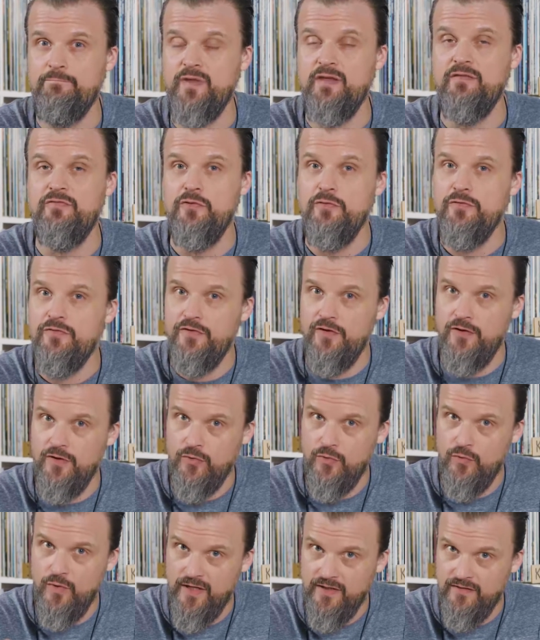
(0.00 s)
If you
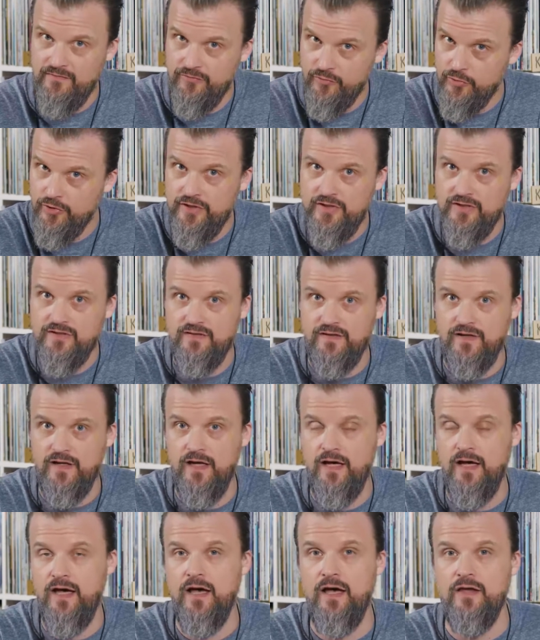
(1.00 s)
follow White Void,
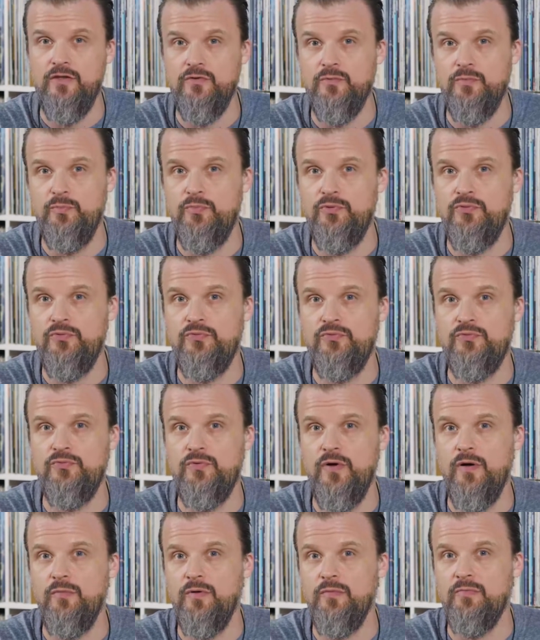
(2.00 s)
you
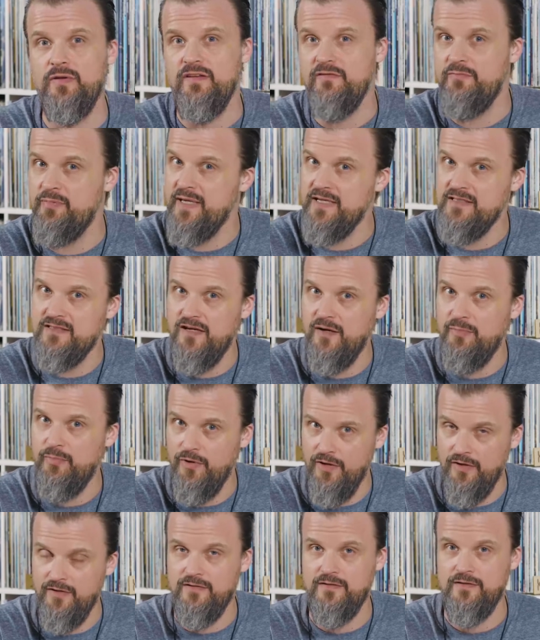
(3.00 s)
probably picked up
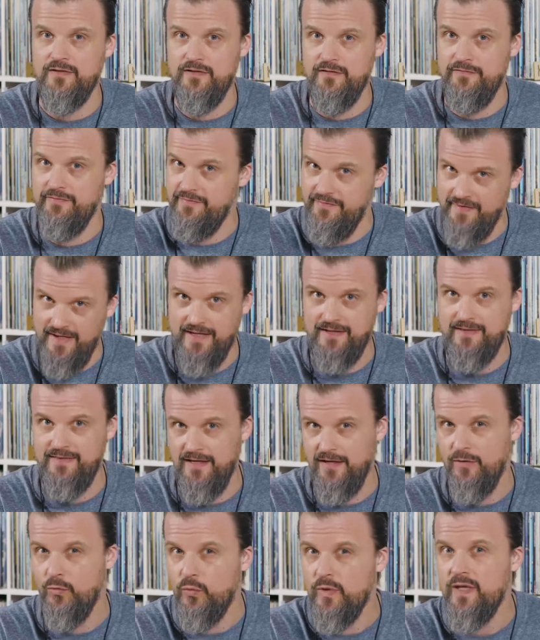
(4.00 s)
on the fact
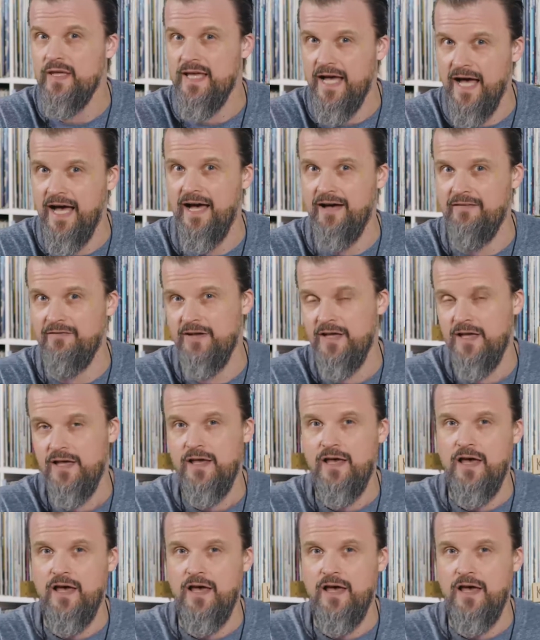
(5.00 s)
that we have